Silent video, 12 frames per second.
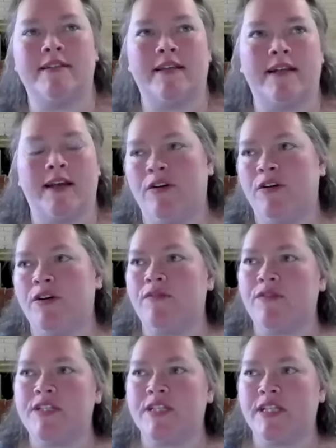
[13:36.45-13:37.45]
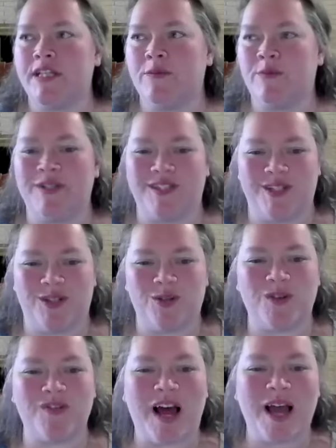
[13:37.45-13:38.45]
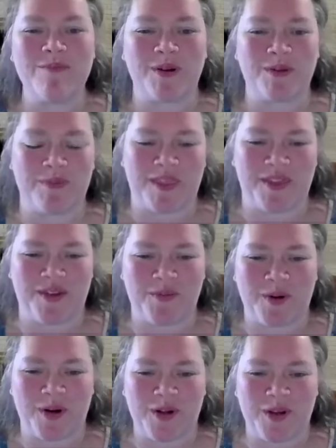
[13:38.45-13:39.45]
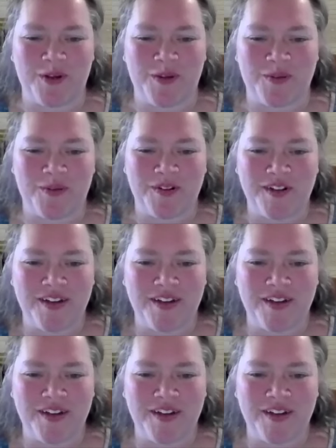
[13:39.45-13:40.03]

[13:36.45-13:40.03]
that I heard of recently was this sort of hybrid method where you